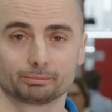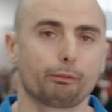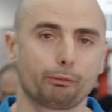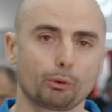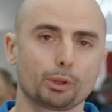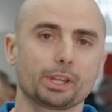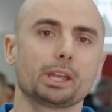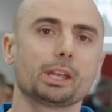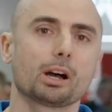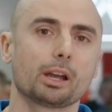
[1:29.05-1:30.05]
For the
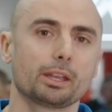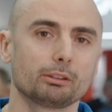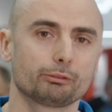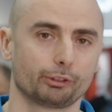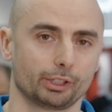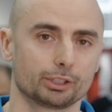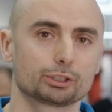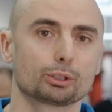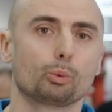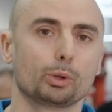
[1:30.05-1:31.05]
AI
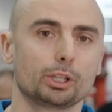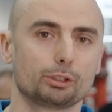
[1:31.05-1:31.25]
inference, we